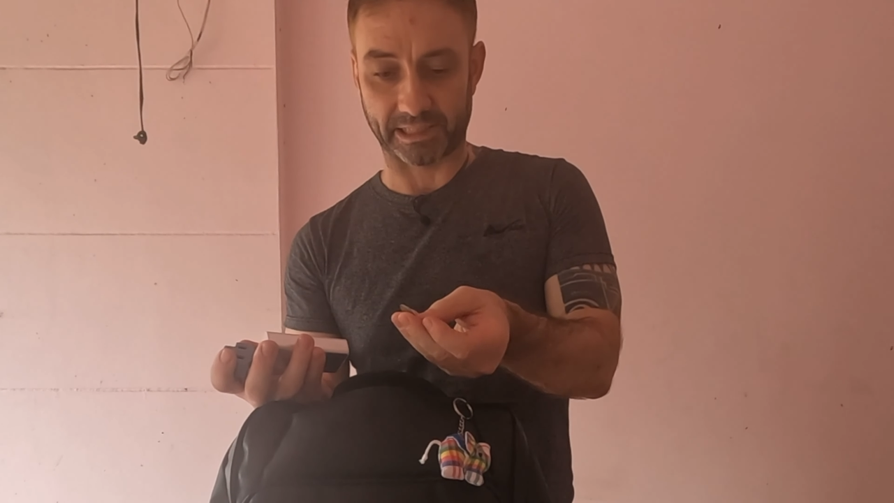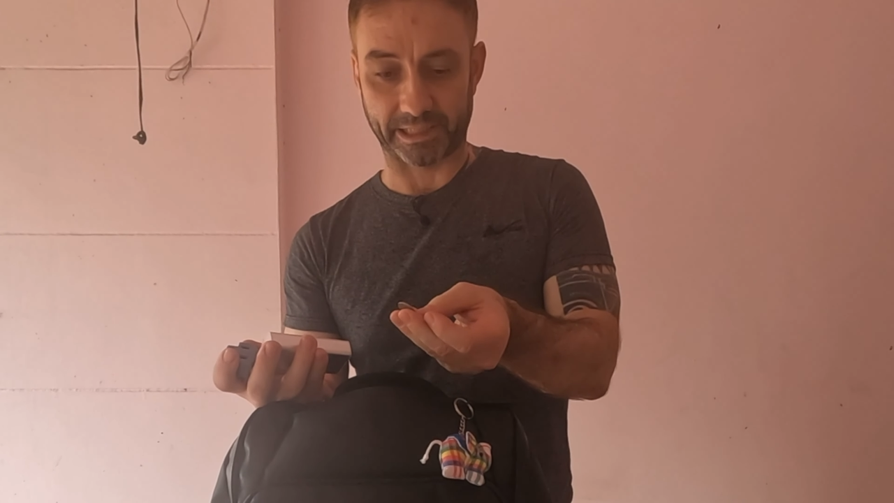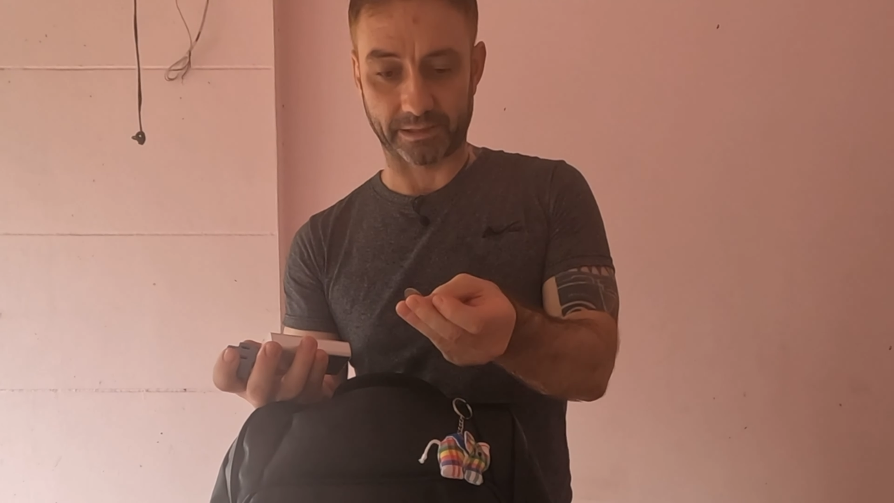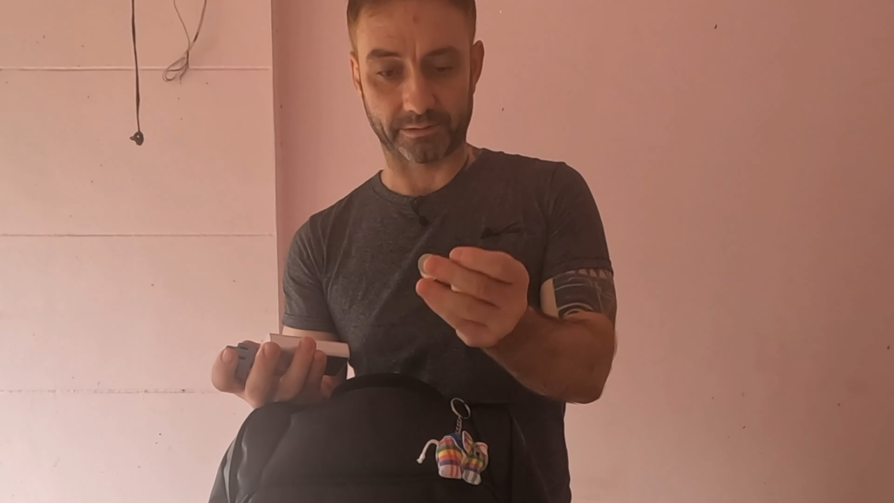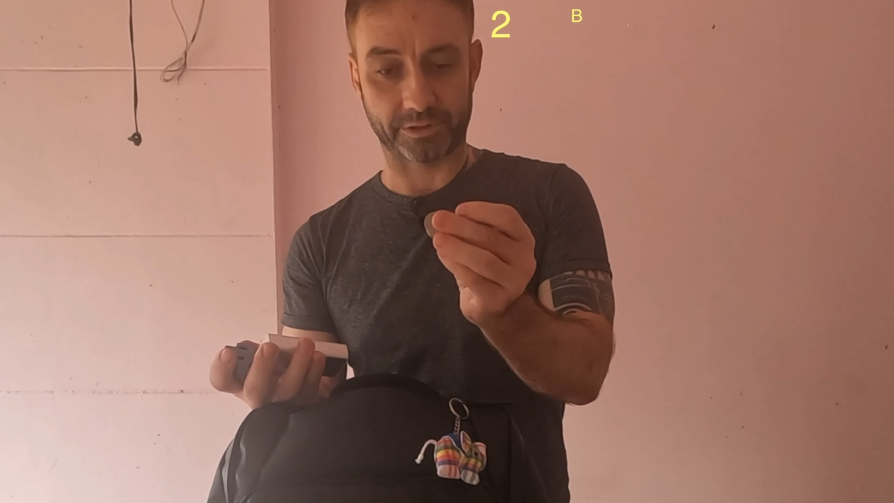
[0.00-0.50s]

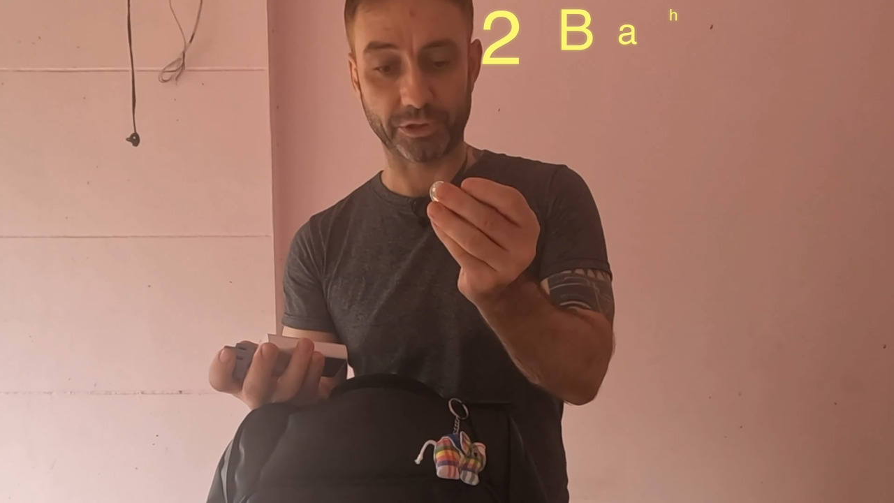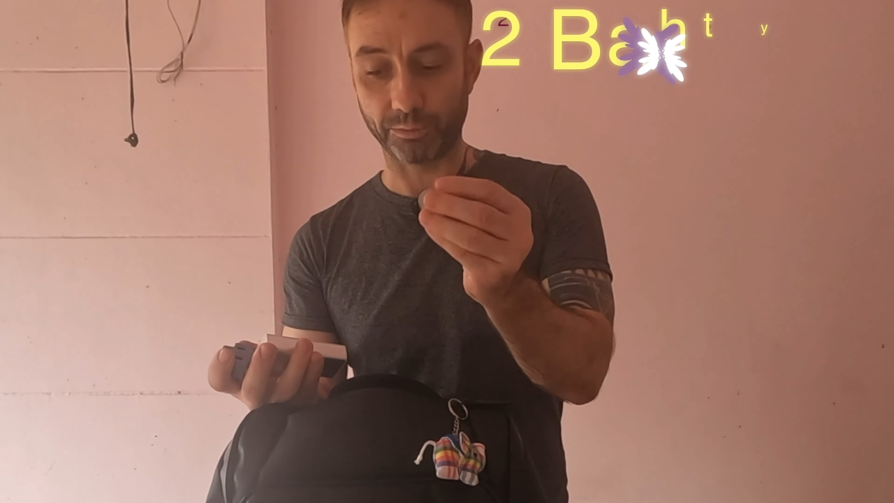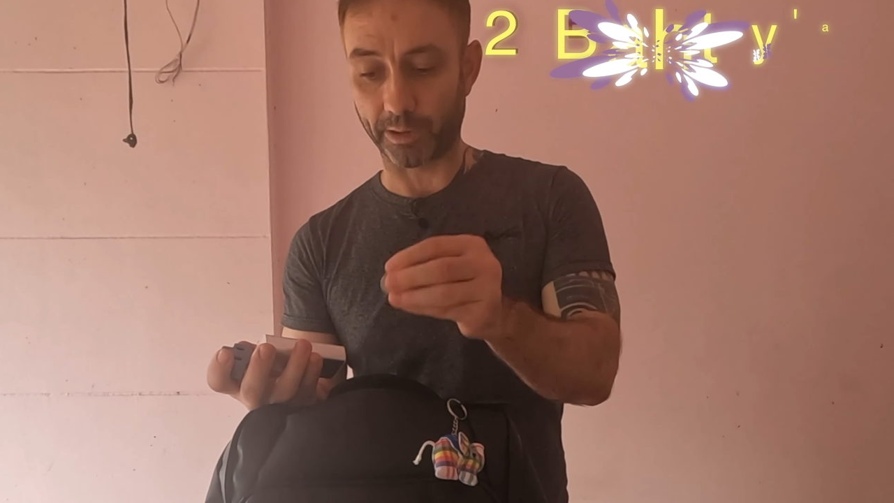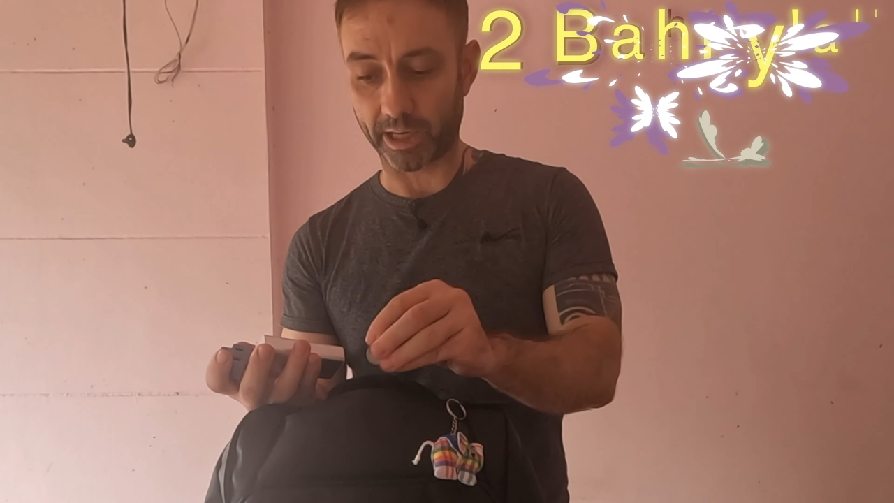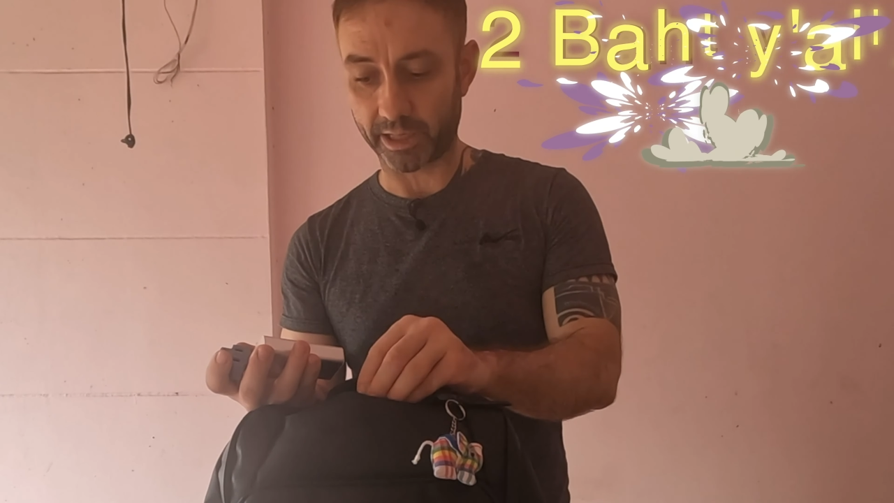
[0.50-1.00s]
like 2
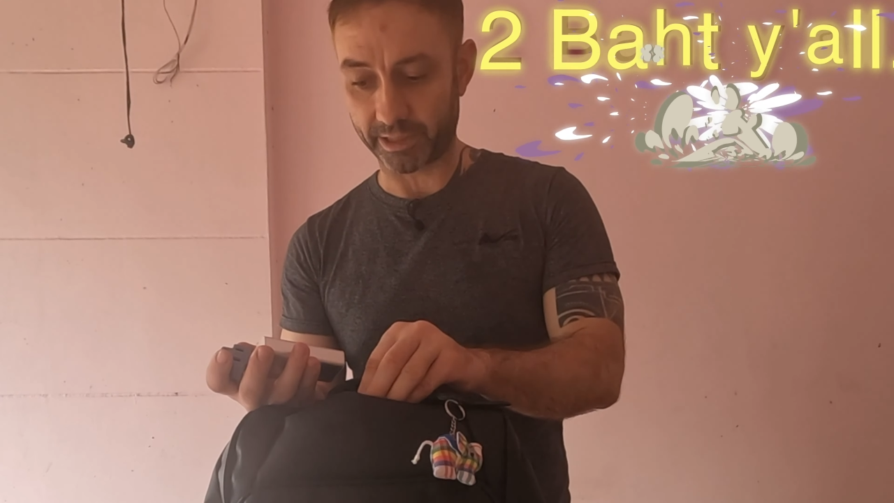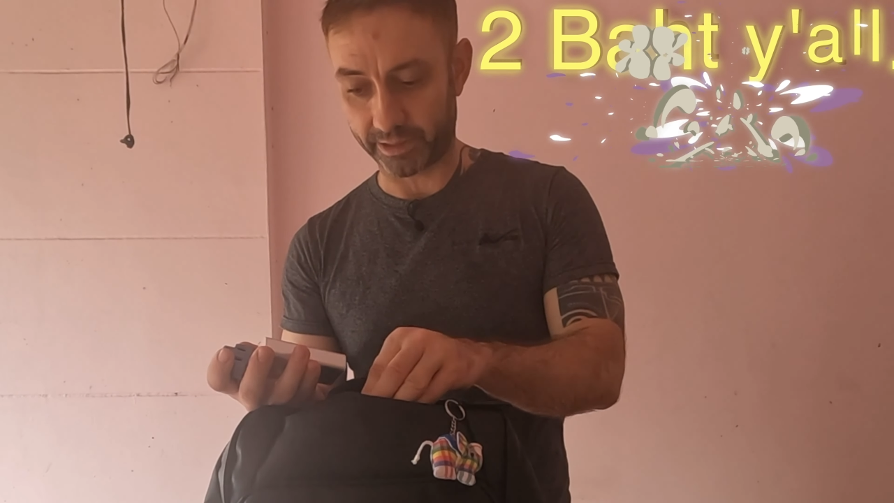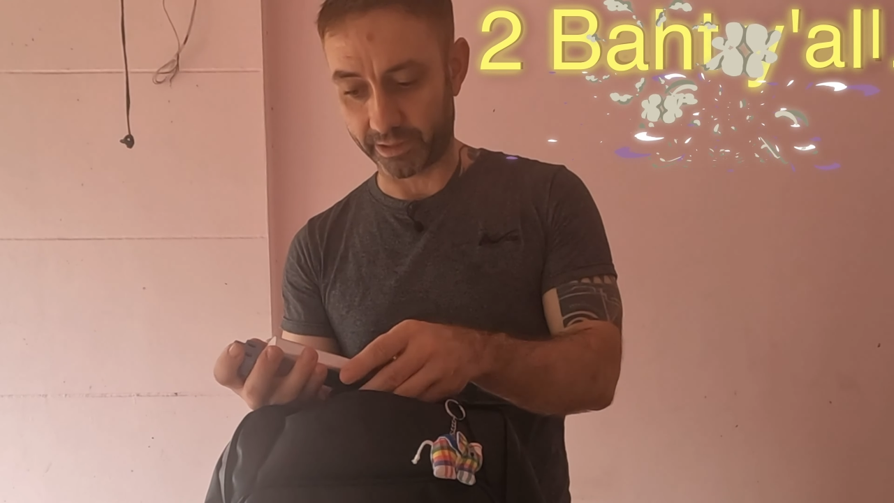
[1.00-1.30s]
baht,